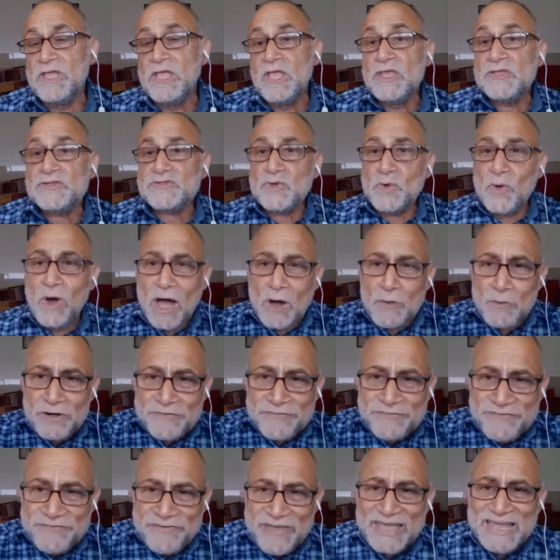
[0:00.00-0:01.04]
So our
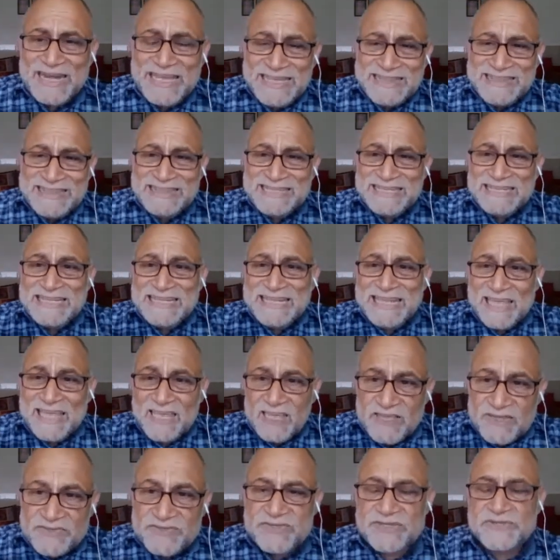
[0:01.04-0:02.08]
very
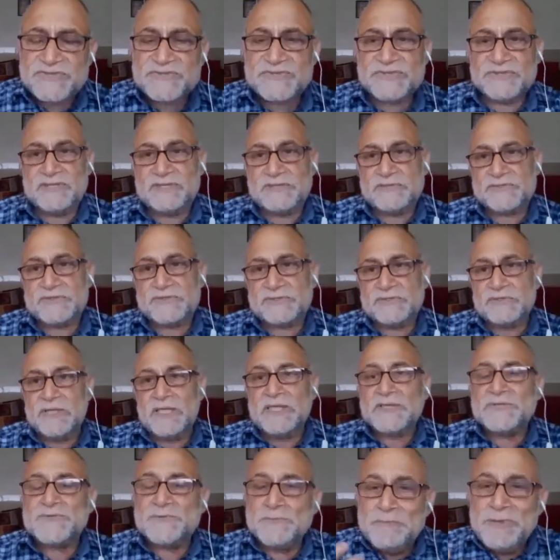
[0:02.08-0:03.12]
existence
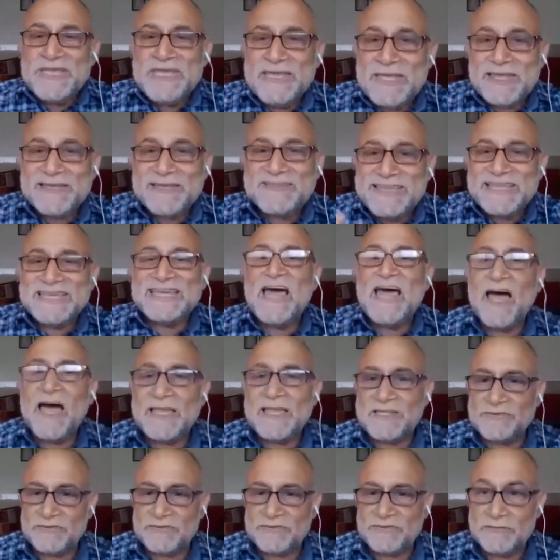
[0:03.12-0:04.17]
is being denied.